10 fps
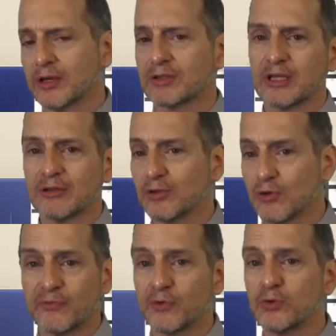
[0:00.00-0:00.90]
get
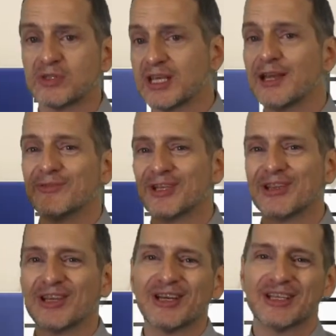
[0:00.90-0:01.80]
your food saved in
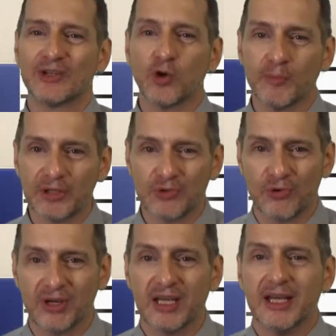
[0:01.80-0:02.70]
the
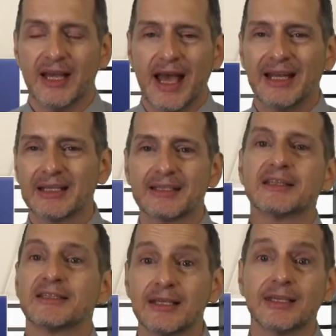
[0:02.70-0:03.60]
dormitory, and it's
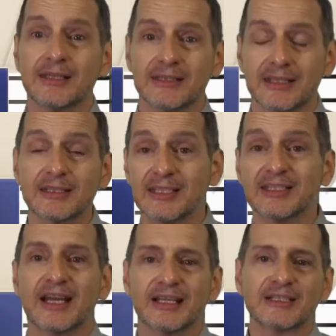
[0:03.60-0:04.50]
60
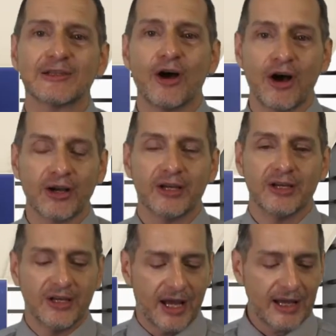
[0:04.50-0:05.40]
seconds long.
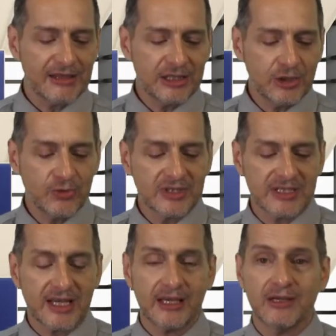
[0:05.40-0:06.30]
I think you would
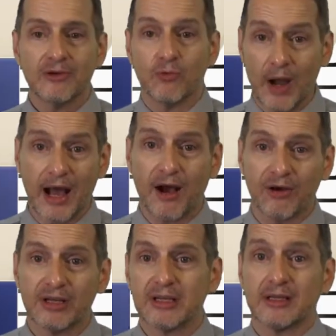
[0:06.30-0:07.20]
say,
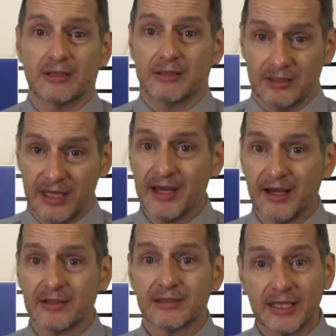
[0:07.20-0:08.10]
wow,
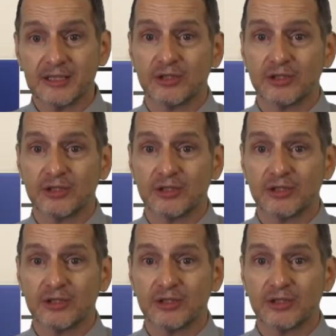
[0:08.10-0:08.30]
yeah, let's